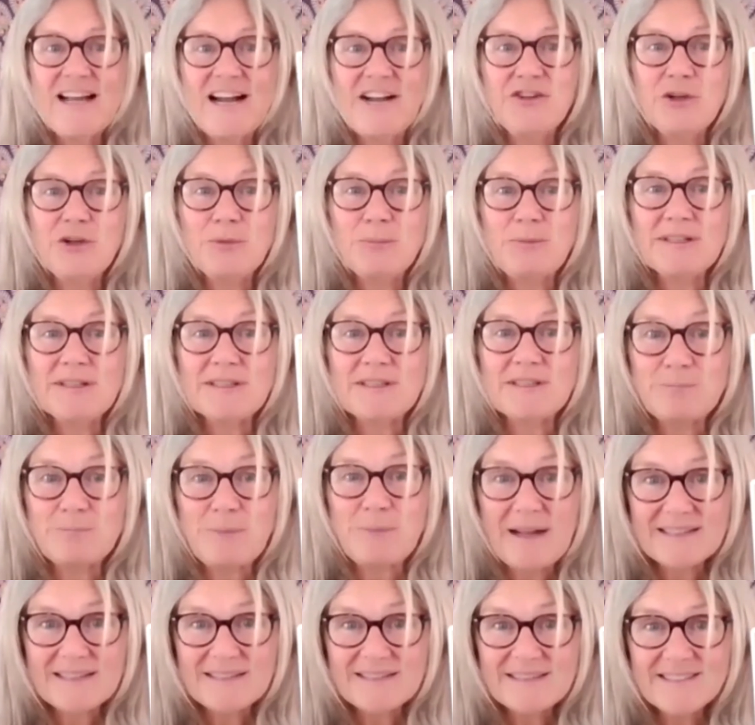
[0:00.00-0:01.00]
and you'll be
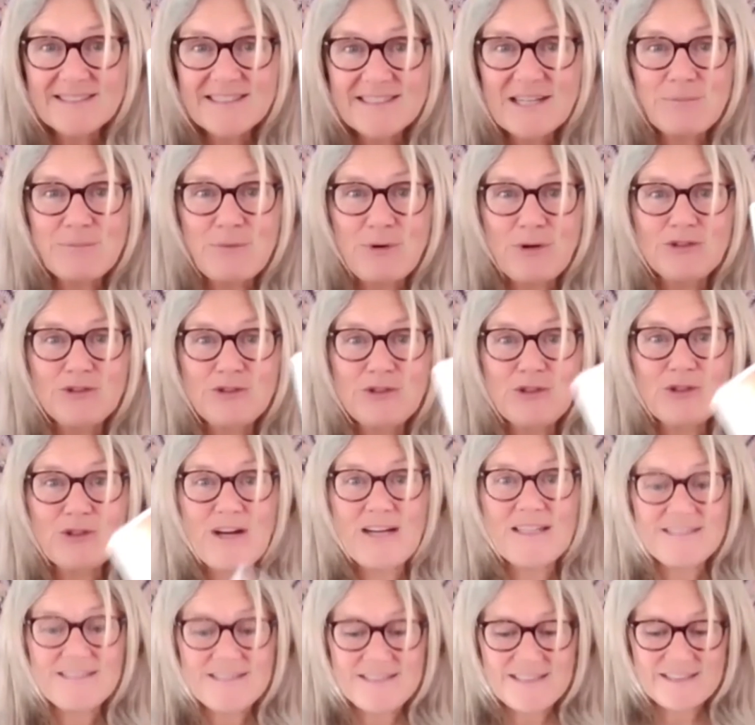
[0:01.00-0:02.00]
expanding upon your
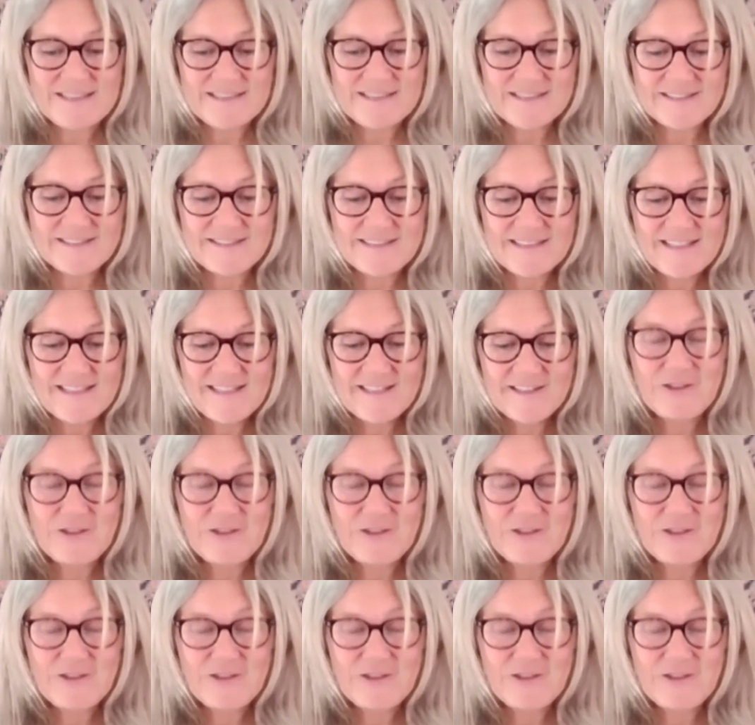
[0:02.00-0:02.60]
ideas.